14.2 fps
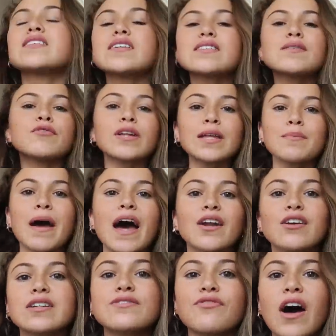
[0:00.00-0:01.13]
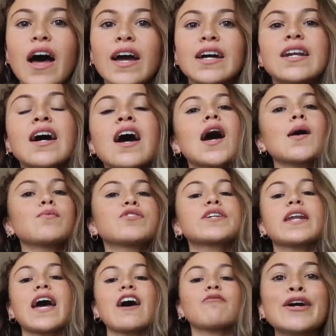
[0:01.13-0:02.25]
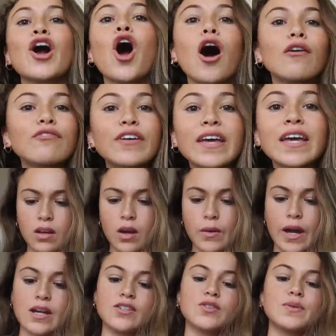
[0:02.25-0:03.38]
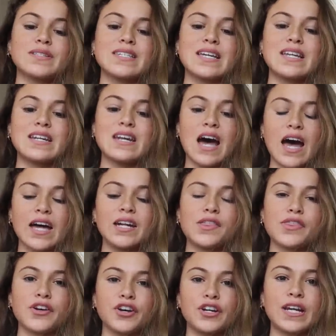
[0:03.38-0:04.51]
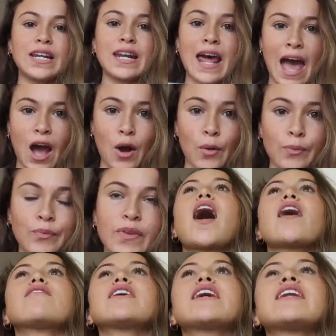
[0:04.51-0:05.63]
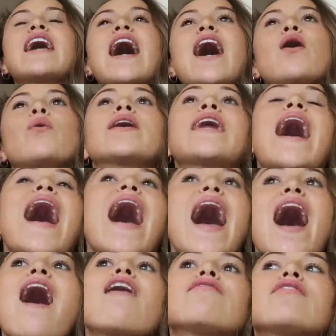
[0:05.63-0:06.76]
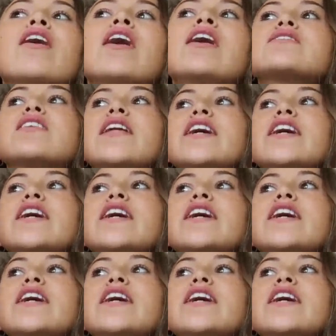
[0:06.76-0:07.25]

it doesn't really matter, it's fine. I'm just gonna have my coffee. Okay, so it's 9:30 now. I have like an hour and a half to